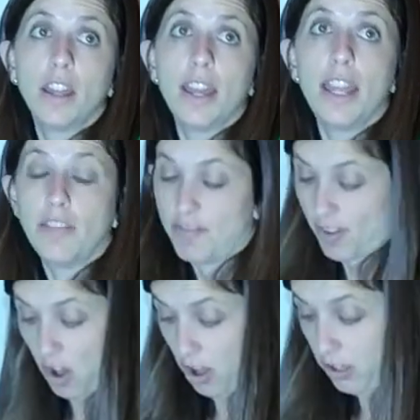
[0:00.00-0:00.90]
in
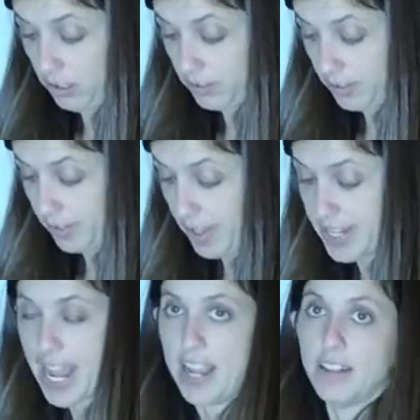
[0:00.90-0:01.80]
fall, the
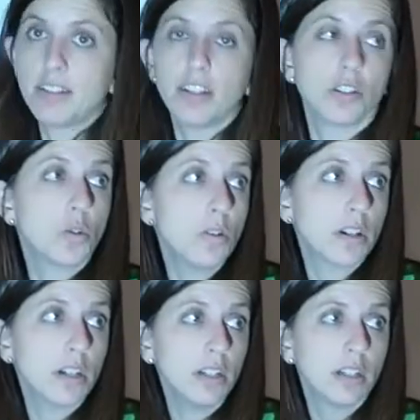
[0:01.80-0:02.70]
days get
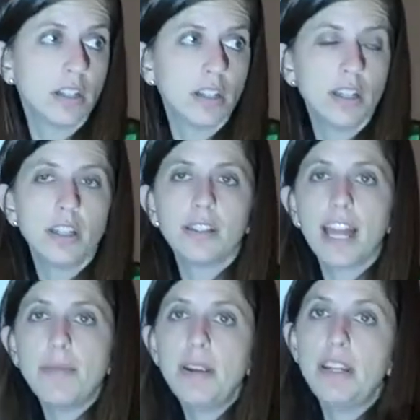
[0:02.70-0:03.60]
shorter,
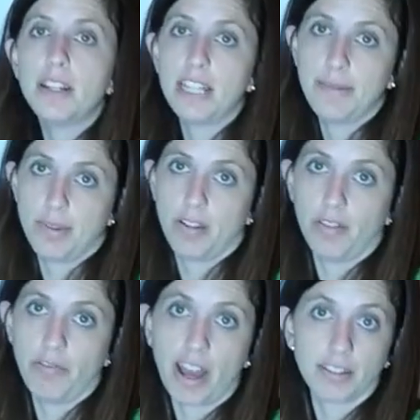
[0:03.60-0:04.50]
that'd be an example of a
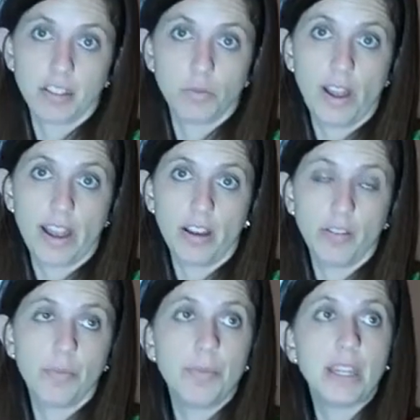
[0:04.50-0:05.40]
fact as well,
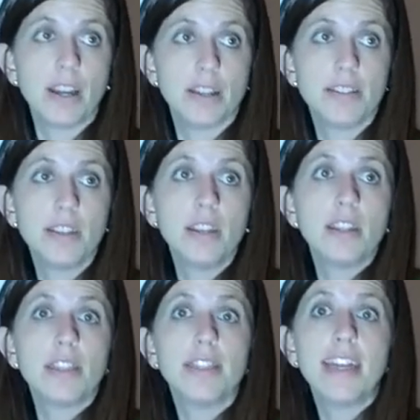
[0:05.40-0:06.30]
because
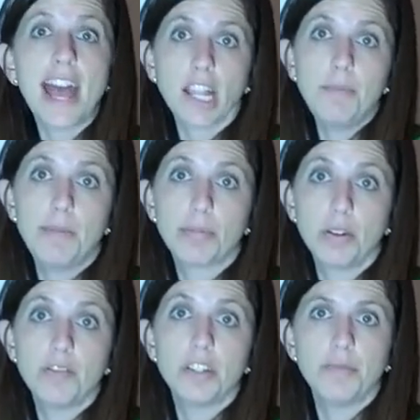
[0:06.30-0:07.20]
that could be
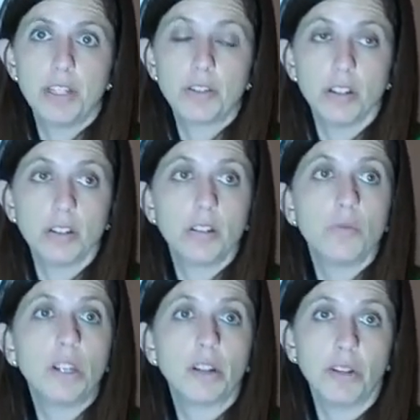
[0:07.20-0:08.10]
proven to be true.
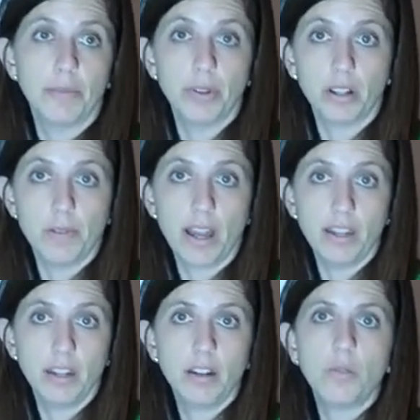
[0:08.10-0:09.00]
We could read a book about
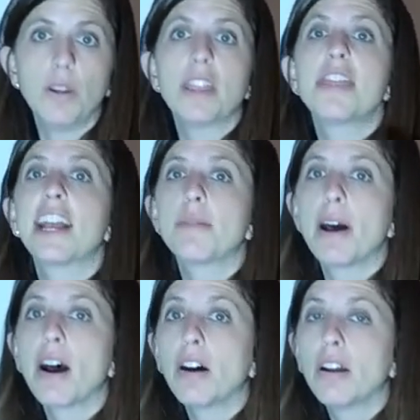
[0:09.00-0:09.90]
it. We could think
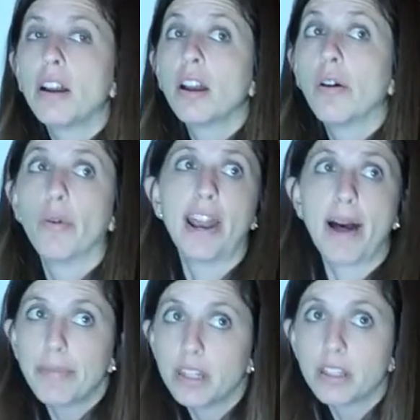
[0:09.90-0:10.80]
about what
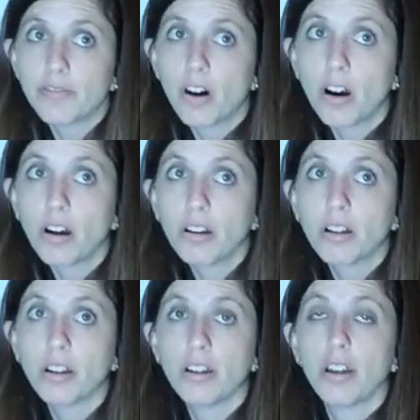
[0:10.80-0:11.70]
happened in the fall
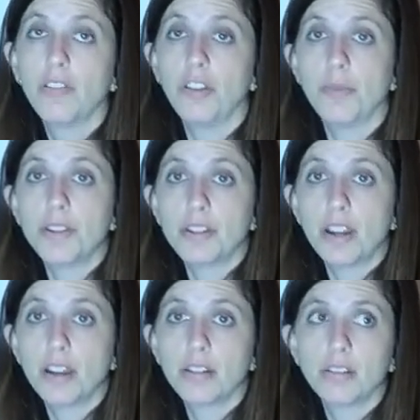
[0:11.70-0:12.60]
a few months
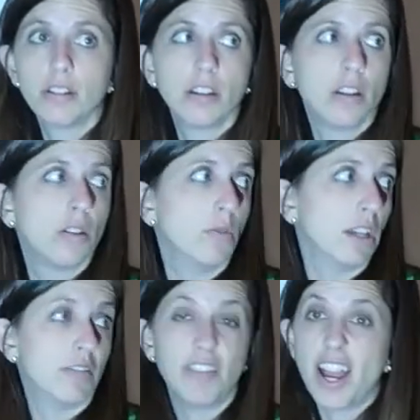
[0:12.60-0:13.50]
ago. We
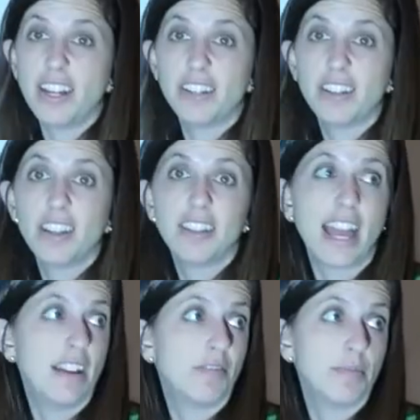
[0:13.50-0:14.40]
could find
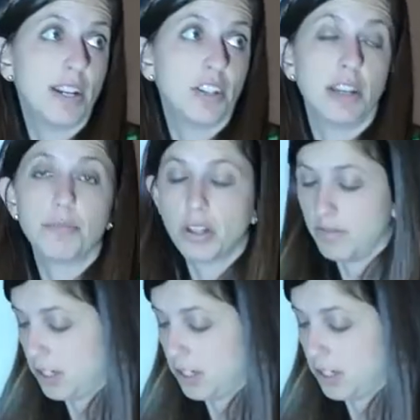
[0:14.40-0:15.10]
that information and prove